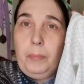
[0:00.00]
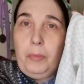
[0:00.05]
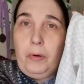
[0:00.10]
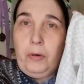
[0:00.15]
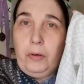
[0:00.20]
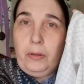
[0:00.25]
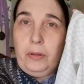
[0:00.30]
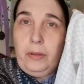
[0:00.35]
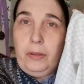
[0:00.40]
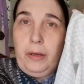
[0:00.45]

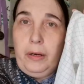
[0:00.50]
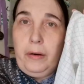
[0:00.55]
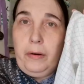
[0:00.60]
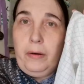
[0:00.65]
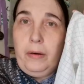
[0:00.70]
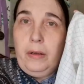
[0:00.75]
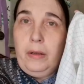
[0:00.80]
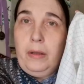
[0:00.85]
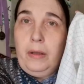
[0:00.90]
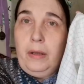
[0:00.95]
parked
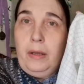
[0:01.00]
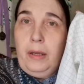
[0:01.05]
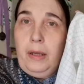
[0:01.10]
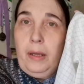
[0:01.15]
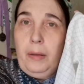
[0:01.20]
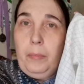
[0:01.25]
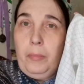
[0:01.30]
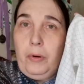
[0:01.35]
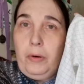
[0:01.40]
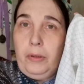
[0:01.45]
there
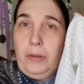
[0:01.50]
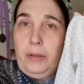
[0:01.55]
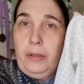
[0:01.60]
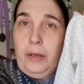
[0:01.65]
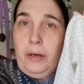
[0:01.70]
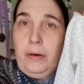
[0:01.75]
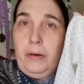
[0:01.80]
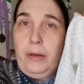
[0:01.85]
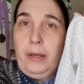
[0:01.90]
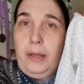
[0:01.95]
and parked
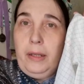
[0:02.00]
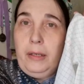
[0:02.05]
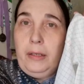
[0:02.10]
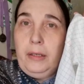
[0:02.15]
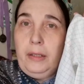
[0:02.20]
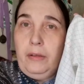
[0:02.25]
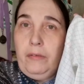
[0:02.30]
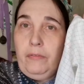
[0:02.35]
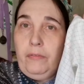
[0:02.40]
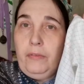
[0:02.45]
there.
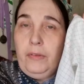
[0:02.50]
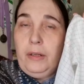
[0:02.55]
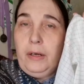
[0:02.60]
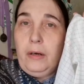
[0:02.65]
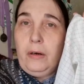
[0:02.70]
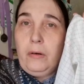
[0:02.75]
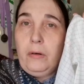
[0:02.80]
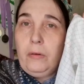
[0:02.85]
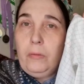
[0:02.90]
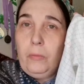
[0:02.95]
And if
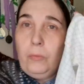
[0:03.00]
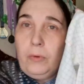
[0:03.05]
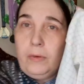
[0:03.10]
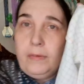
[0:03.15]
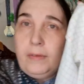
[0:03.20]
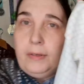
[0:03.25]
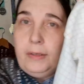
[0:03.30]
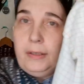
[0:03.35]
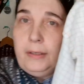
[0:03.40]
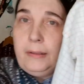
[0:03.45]
there
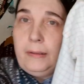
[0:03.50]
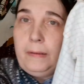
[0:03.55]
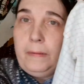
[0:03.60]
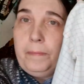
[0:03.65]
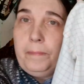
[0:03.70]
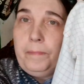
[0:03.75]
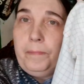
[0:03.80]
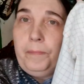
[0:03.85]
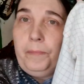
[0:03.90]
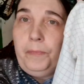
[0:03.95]
wasn't
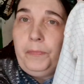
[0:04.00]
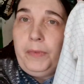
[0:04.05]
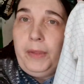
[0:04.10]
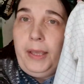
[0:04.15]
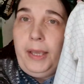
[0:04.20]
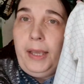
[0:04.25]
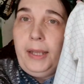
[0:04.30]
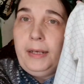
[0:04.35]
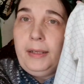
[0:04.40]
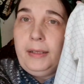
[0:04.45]

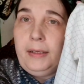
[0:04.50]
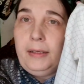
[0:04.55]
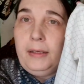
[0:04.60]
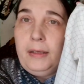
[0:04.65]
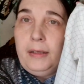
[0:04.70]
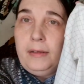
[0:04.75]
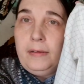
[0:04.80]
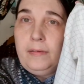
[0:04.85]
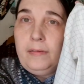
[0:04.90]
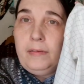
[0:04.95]
any
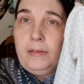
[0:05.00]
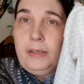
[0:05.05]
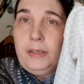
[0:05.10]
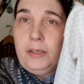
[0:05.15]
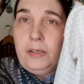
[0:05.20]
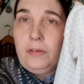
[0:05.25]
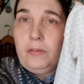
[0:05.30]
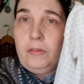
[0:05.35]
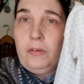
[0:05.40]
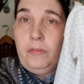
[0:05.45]

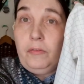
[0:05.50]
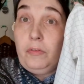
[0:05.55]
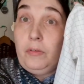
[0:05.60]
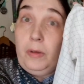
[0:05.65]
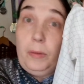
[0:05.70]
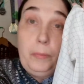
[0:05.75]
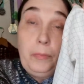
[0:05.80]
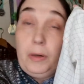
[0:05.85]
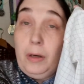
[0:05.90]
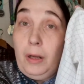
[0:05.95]
stitches of
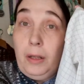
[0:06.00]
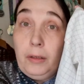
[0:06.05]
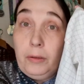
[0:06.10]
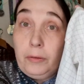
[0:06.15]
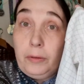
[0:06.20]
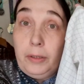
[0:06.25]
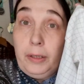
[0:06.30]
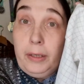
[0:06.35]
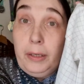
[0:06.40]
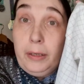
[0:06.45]
some
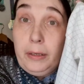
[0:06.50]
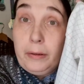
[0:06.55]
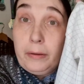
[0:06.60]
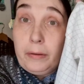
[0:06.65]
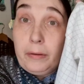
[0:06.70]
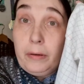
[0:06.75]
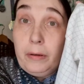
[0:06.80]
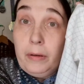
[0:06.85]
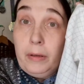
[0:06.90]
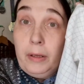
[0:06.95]
color
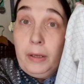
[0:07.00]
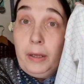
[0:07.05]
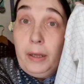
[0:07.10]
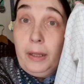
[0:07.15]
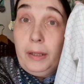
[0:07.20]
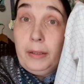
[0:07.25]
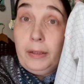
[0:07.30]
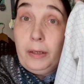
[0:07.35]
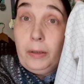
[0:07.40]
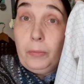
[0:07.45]
here
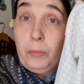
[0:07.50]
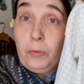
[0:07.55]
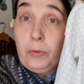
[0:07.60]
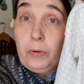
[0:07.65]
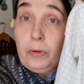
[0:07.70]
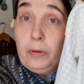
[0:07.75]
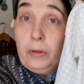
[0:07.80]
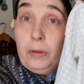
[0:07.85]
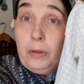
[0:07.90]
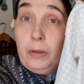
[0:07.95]
and they
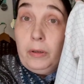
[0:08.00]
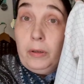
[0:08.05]
were,